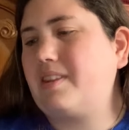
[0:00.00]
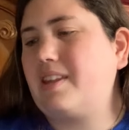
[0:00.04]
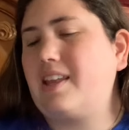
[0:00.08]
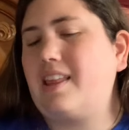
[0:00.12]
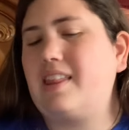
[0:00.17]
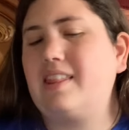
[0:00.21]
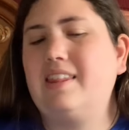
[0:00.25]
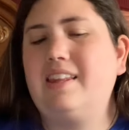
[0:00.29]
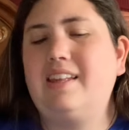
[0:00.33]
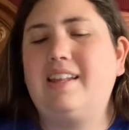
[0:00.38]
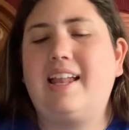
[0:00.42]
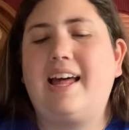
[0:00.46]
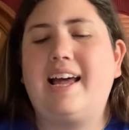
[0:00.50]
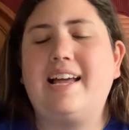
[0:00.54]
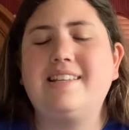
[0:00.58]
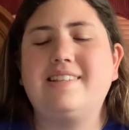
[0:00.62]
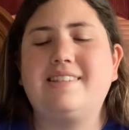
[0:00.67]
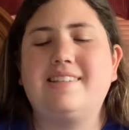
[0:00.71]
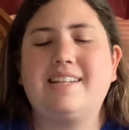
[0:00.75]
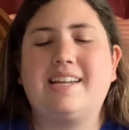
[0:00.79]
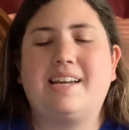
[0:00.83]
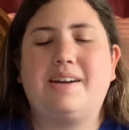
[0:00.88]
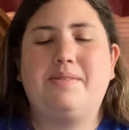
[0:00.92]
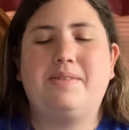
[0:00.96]
the last
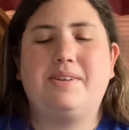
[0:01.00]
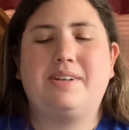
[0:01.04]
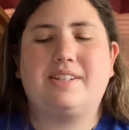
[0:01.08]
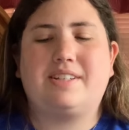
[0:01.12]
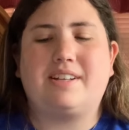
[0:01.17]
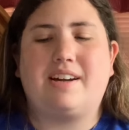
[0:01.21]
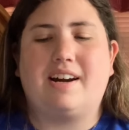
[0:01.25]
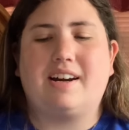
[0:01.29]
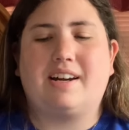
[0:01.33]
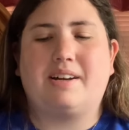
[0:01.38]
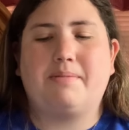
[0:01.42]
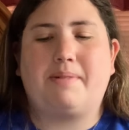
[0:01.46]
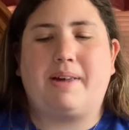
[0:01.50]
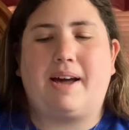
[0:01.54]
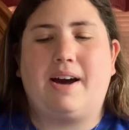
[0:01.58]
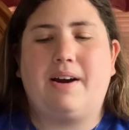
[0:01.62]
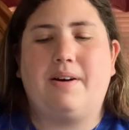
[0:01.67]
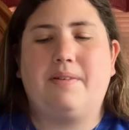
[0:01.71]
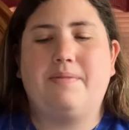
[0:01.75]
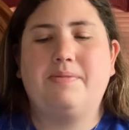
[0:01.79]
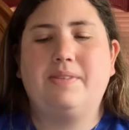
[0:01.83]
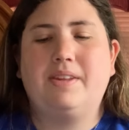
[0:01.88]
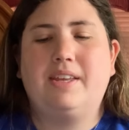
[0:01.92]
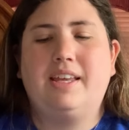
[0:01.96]
thing I want to talk
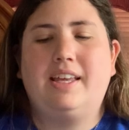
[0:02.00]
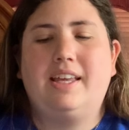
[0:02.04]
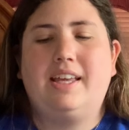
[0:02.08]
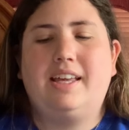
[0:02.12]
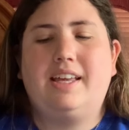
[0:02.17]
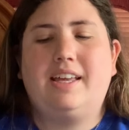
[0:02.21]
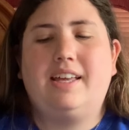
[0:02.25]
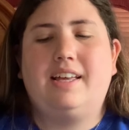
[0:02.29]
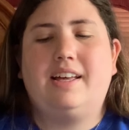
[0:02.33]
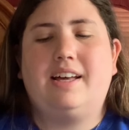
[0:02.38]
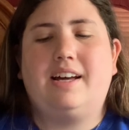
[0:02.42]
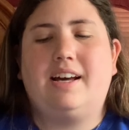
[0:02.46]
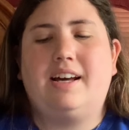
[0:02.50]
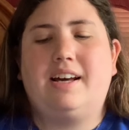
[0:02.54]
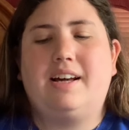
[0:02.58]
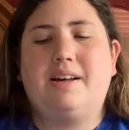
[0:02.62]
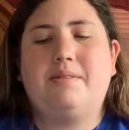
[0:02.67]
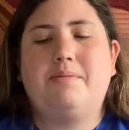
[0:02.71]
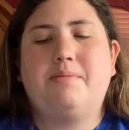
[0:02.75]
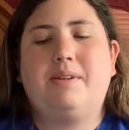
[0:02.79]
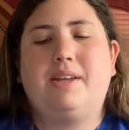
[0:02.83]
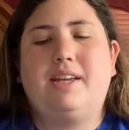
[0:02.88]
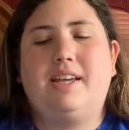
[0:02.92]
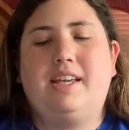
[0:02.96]
about
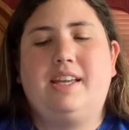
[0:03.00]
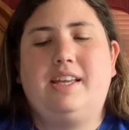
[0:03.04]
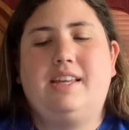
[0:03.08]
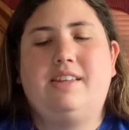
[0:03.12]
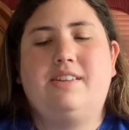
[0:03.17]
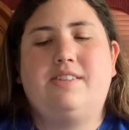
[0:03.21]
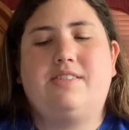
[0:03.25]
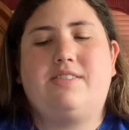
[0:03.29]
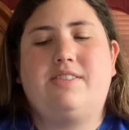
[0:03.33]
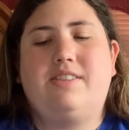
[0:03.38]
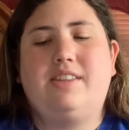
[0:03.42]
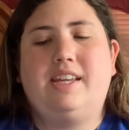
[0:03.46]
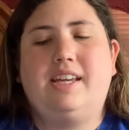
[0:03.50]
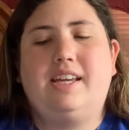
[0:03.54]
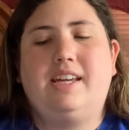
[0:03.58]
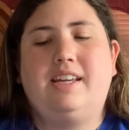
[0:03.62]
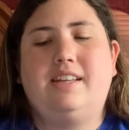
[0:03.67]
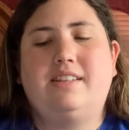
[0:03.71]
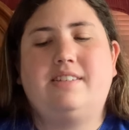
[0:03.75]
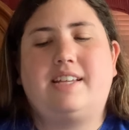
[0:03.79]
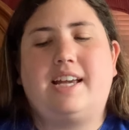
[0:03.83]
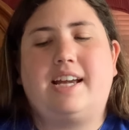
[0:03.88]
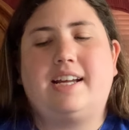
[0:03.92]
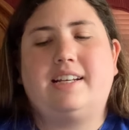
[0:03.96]
is
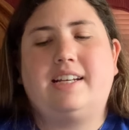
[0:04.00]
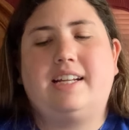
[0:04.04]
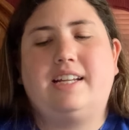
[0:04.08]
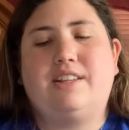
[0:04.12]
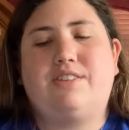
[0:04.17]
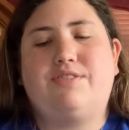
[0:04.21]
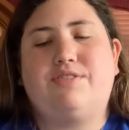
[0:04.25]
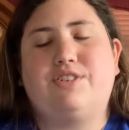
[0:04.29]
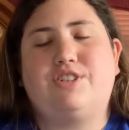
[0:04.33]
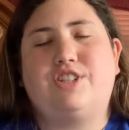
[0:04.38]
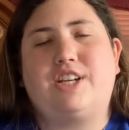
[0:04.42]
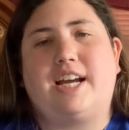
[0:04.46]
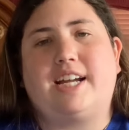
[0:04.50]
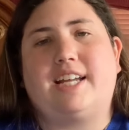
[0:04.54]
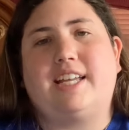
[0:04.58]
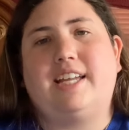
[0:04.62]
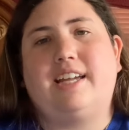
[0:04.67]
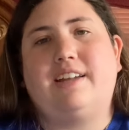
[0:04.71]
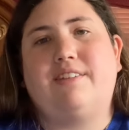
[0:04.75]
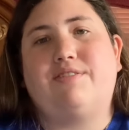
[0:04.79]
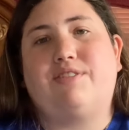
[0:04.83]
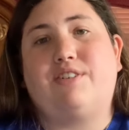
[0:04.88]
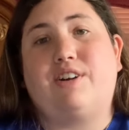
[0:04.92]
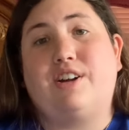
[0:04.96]
the techniques for
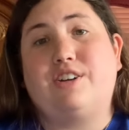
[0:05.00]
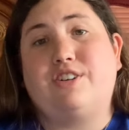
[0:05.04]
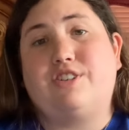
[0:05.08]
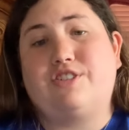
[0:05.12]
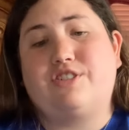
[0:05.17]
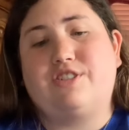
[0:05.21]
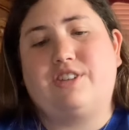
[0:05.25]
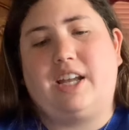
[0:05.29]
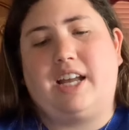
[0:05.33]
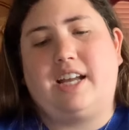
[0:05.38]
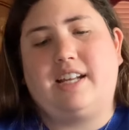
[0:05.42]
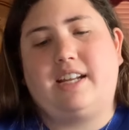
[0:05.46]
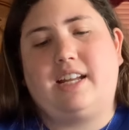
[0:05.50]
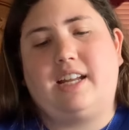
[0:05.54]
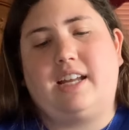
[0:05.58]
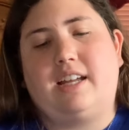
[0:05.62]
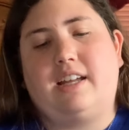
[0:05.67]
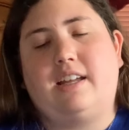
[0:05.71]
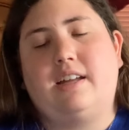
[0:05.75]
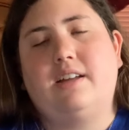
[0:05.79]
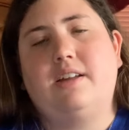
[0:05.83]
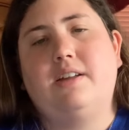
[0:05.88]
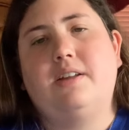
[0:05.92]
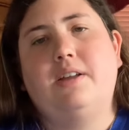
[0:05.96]
checking for
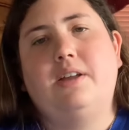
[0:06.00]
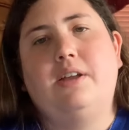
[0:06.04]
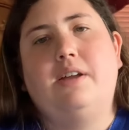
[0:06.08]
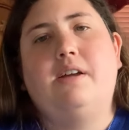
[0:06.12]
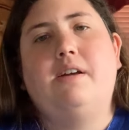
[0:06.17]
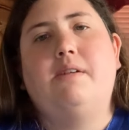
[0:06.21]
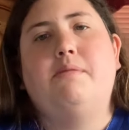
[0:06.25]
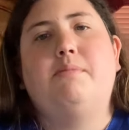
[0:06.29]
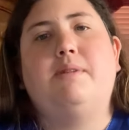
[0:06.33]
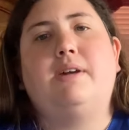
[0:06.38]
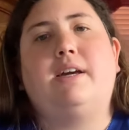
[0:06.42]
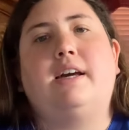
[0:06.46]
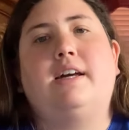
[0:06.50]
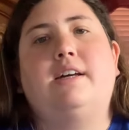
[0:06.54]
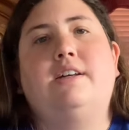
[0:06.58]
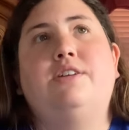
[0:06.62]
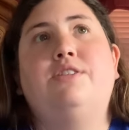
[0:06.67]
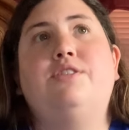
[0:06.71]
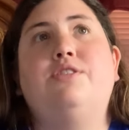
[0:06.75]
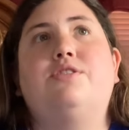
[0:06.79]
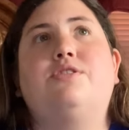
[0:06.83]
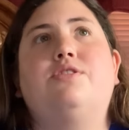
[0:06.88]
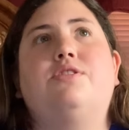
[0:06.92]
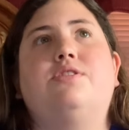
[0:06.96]
understanding,
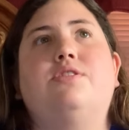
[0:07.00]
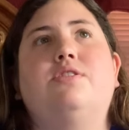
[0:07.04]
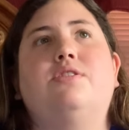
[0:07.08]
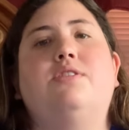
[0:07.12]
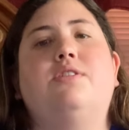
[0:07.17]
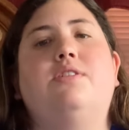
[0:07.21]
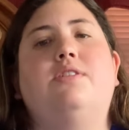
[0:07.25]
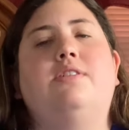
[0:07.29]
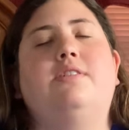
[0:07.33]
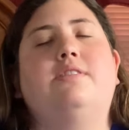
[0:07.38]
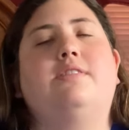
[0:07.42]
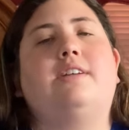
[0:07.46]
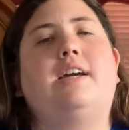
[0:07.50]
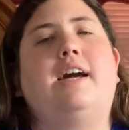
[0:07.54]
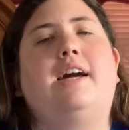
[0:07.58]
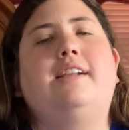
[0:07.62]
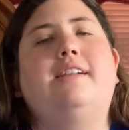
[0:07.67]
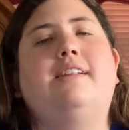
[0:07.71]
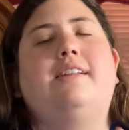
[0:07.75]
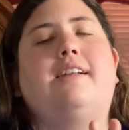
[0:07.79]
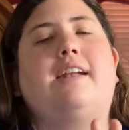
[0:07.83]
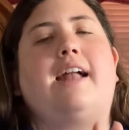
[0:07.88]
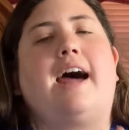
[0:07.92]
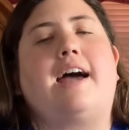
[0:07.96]
because this is
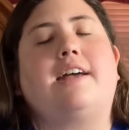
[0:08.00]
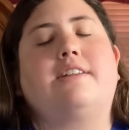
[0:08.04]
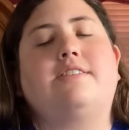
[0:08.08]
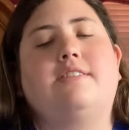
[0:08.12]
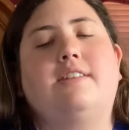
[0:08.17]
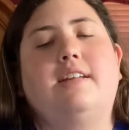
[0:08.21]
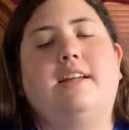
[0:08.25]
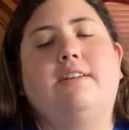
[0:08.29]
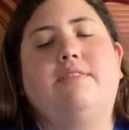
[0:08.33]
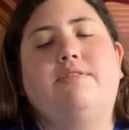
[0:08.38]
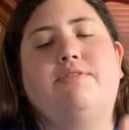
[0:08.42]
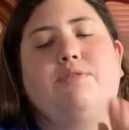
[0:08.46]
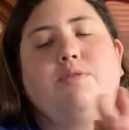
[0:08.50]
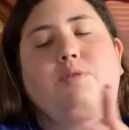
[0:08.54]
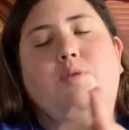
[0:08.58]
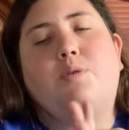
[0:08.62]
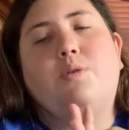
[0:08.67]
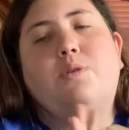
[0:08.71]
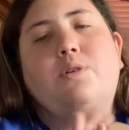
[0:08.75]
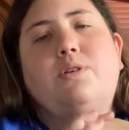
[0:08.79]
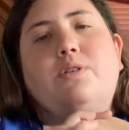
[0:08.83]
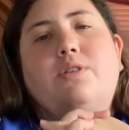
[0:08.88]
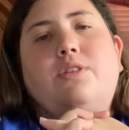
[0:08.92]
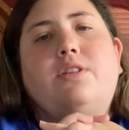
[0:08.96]
kind of the last thing.
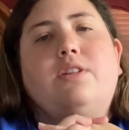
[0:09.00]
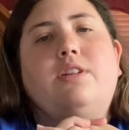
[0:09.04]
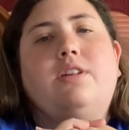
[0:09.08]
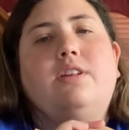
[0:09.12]
For